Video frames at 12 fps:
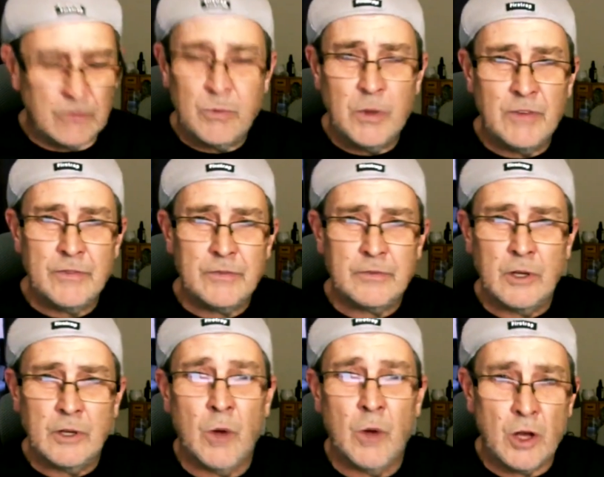off with
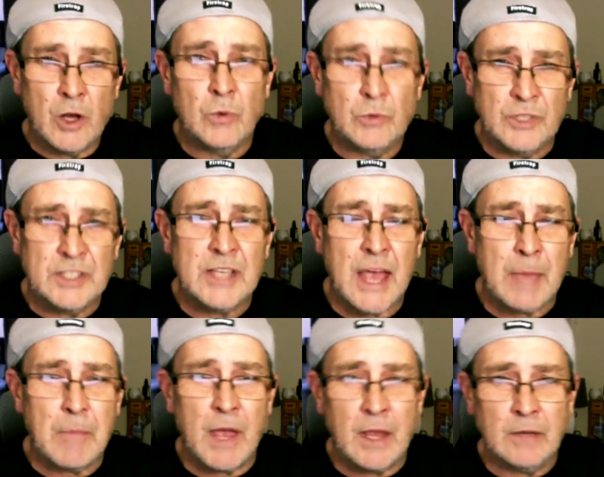who I called the
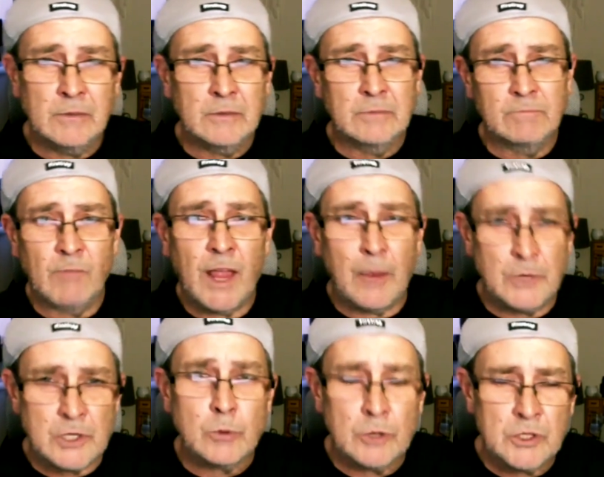Sandman. Now
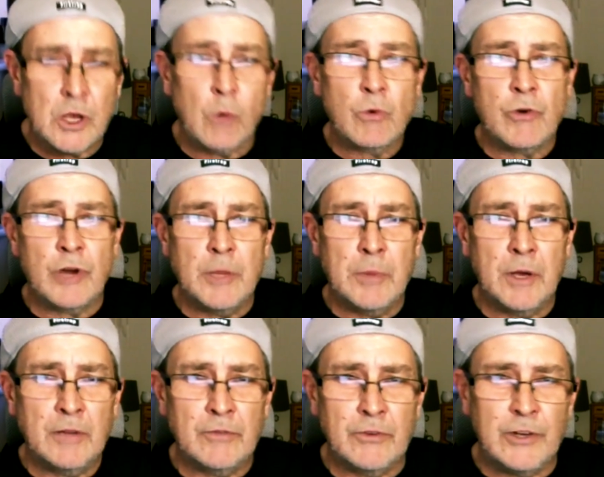he's called the Soul
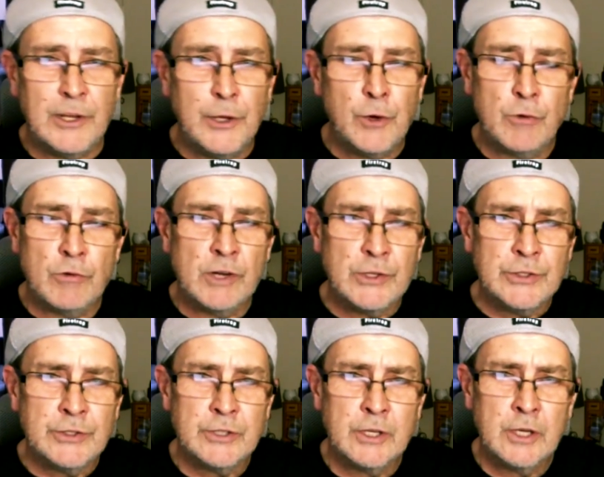Creeper for legal
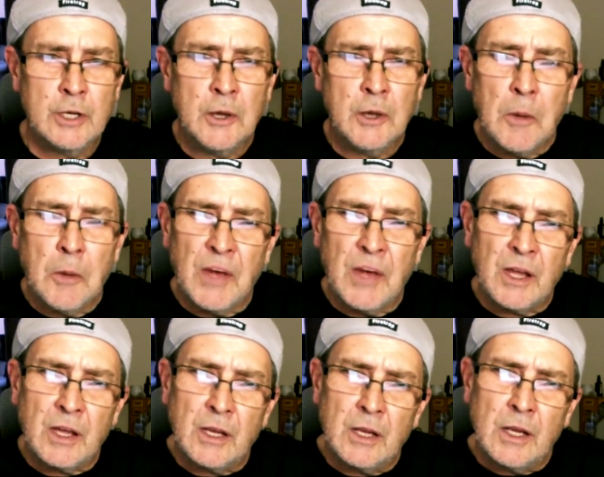reasons.
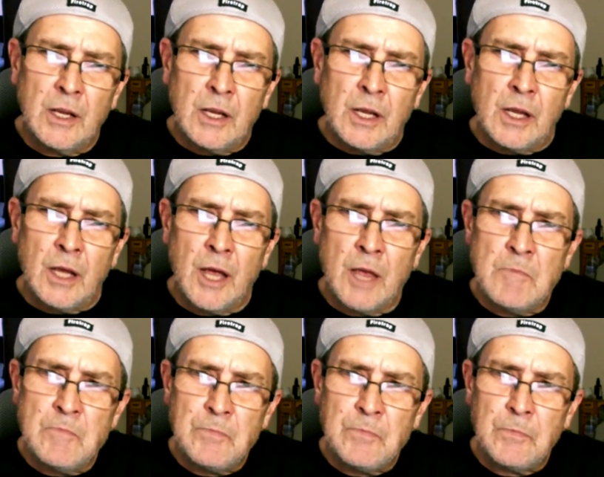But yeah,
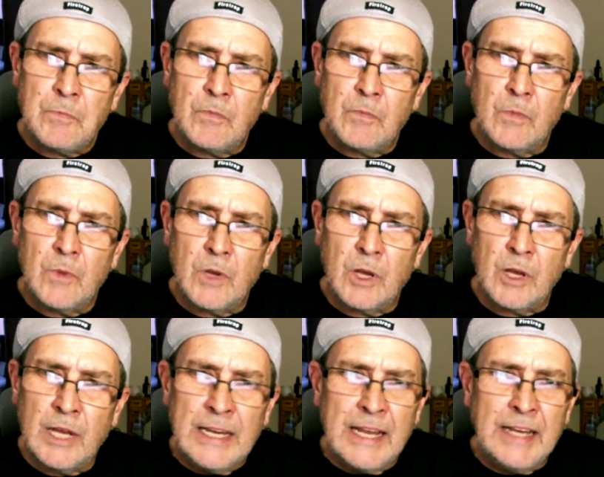um,
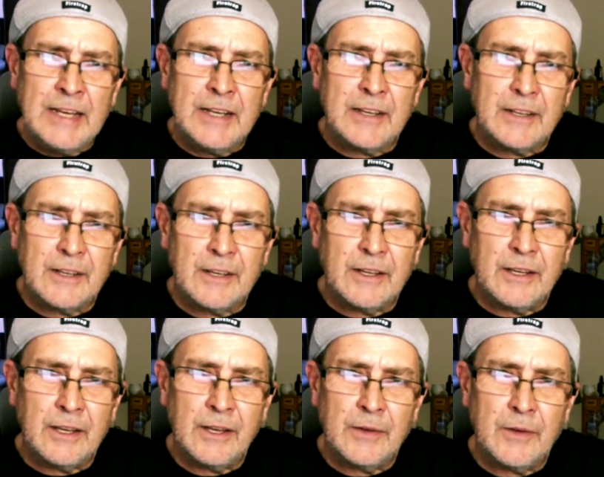he needed,
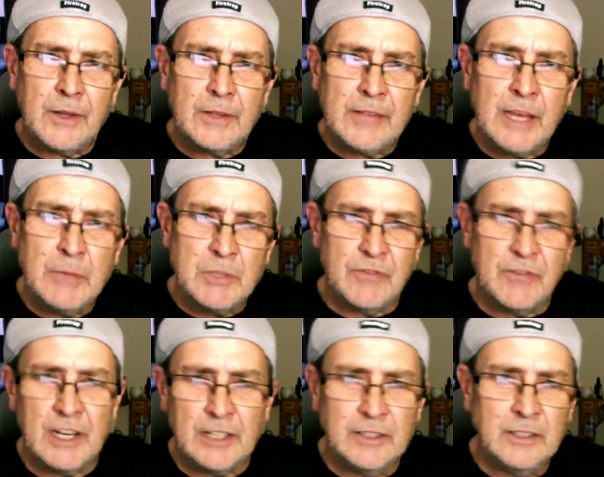he was a
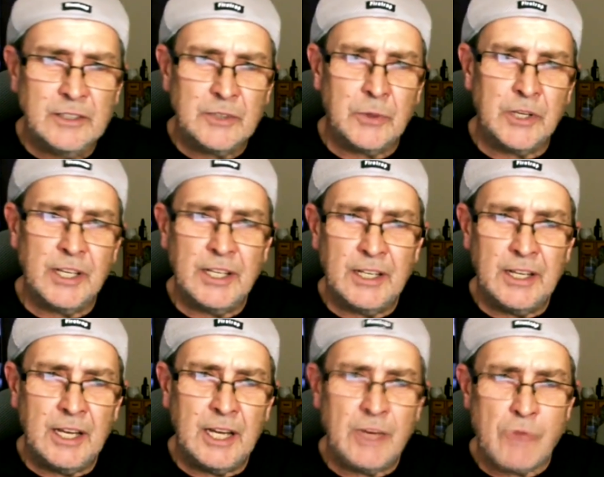villain, so I needed
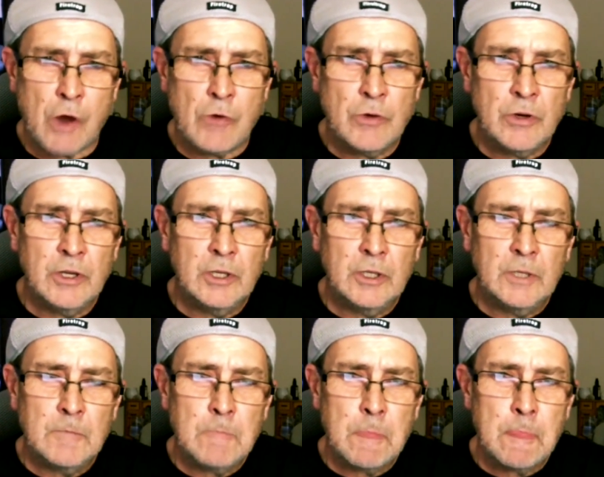a hero.
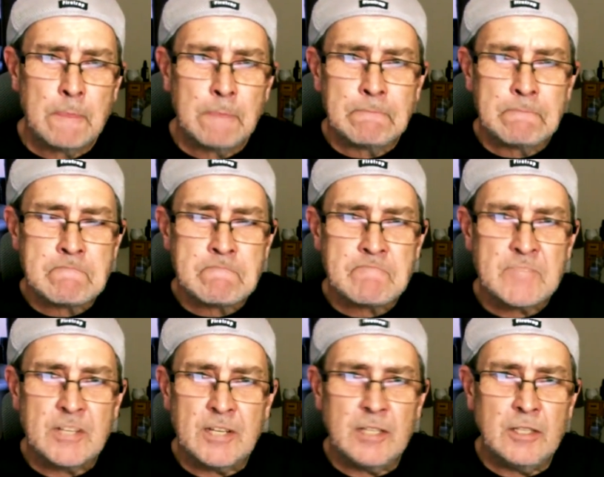
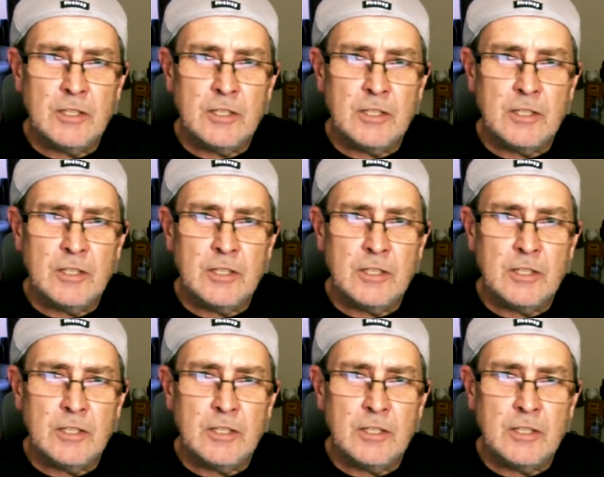So then